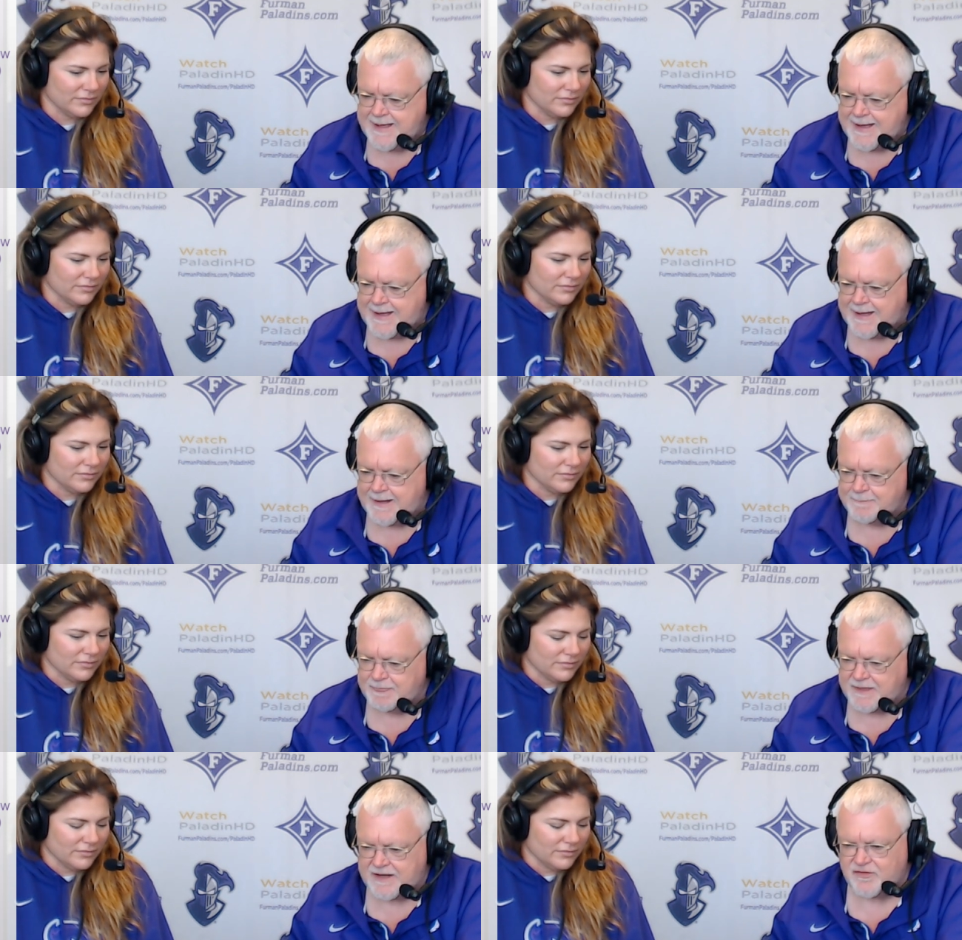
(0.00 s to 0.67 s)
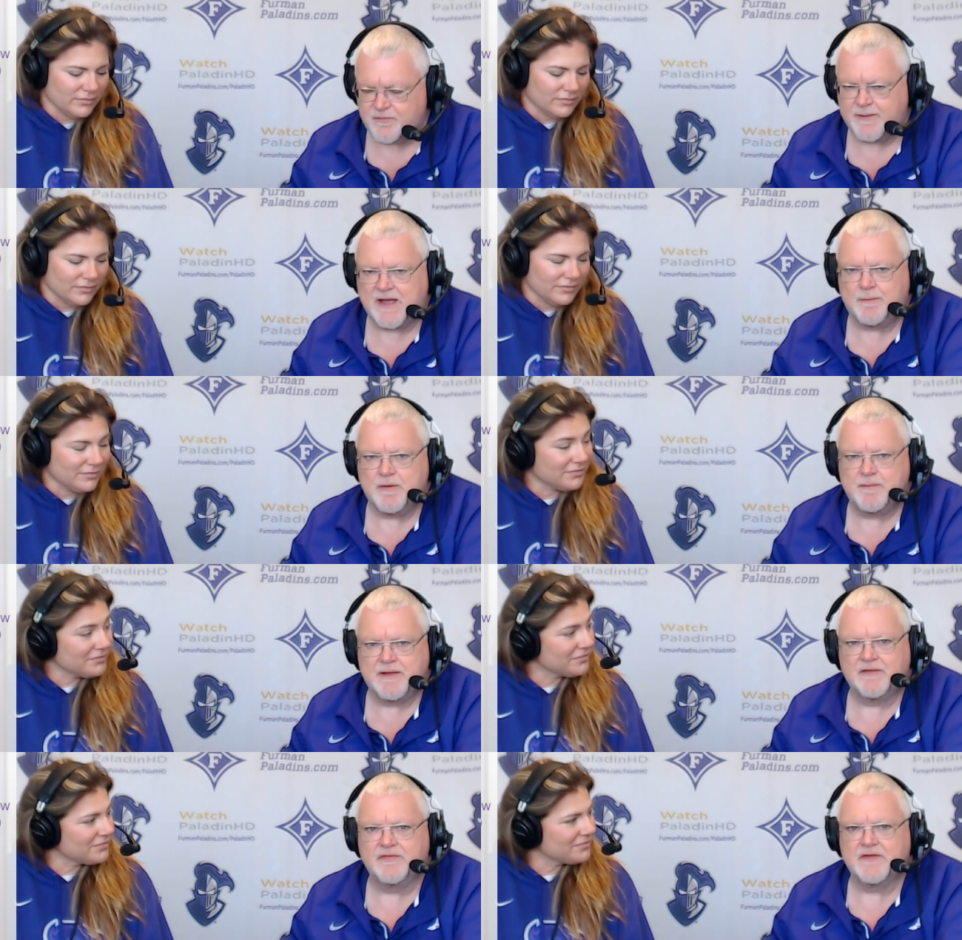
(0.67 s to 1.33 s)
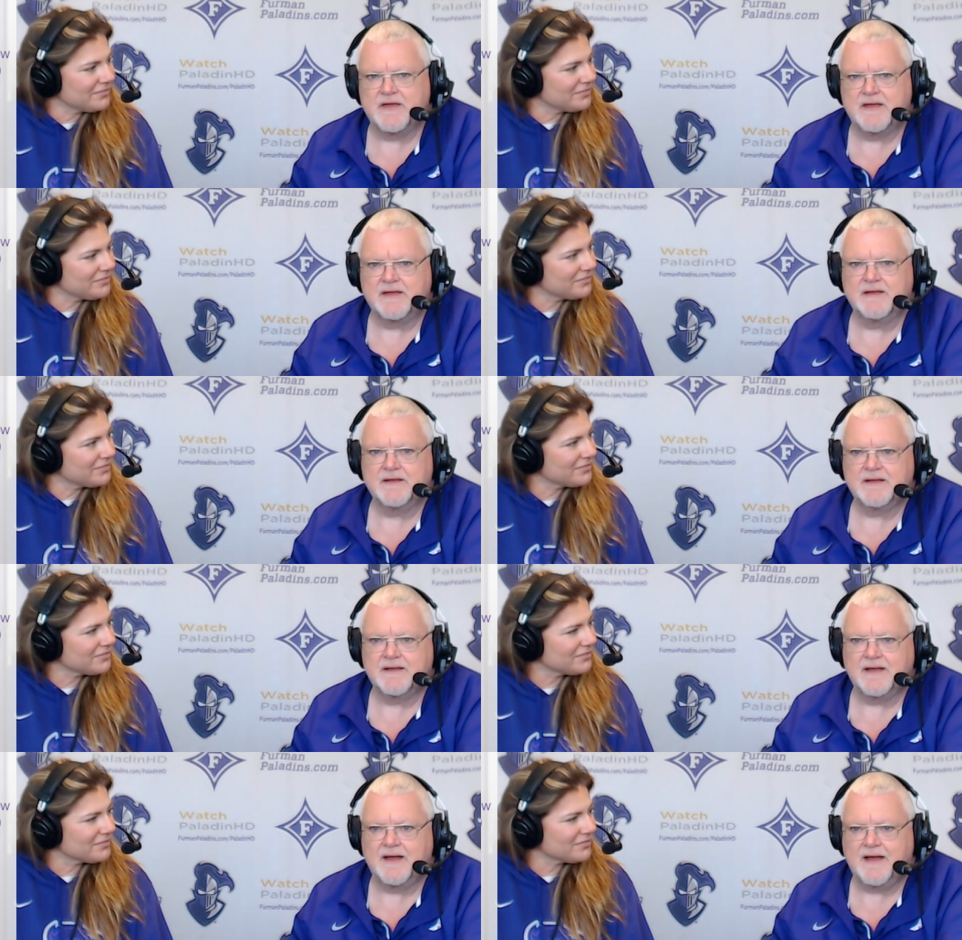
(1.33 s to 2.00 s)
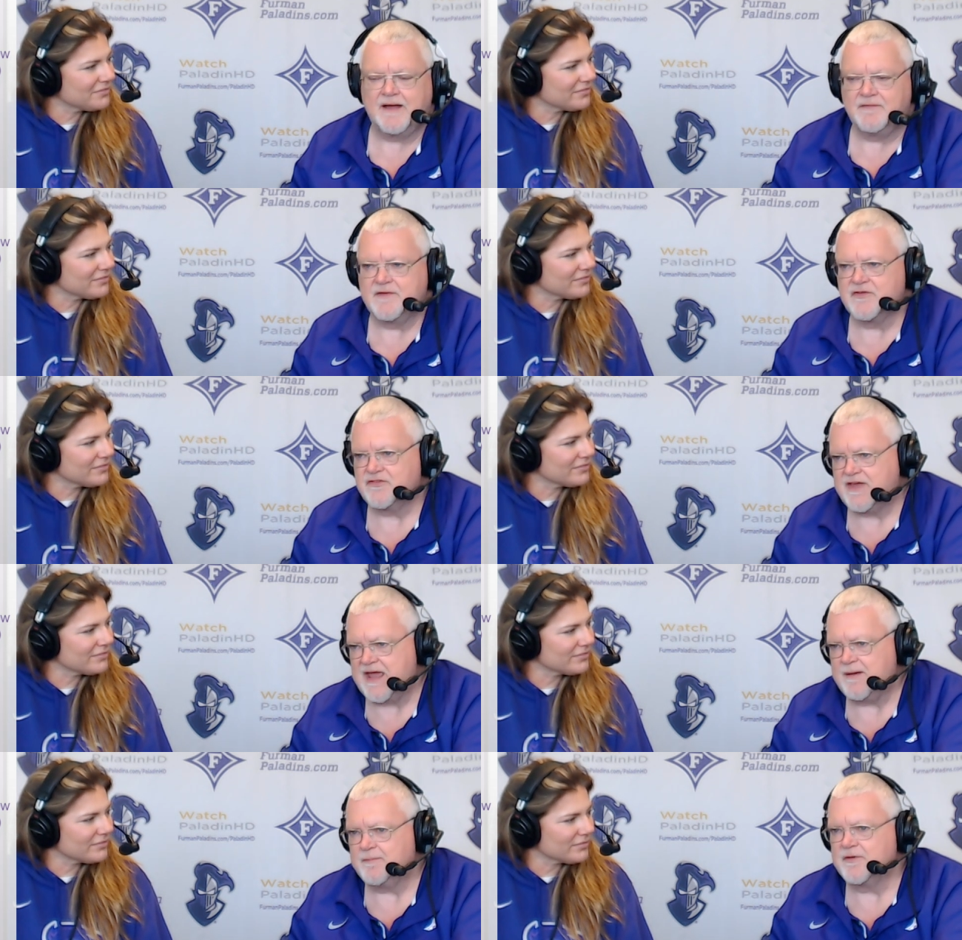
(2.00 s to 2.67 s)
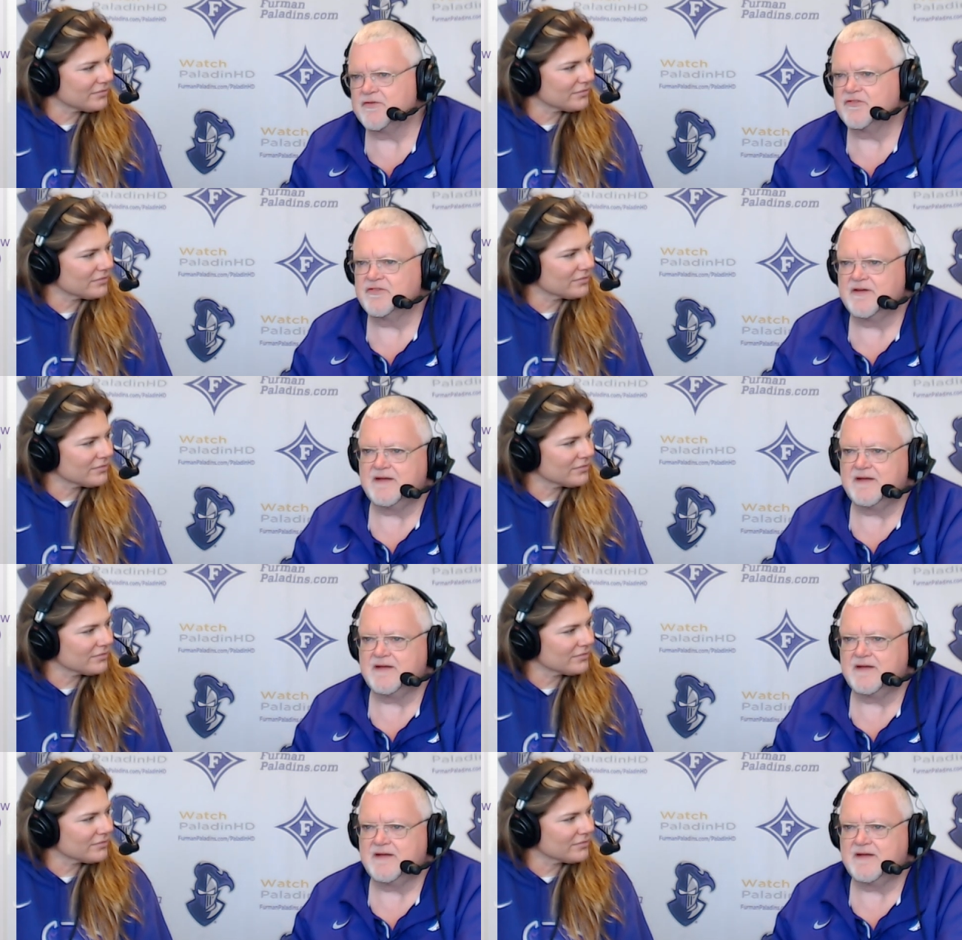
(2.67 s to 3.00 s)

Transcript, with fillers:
Speaker 1: um, it has become a big thing uh, on this campus.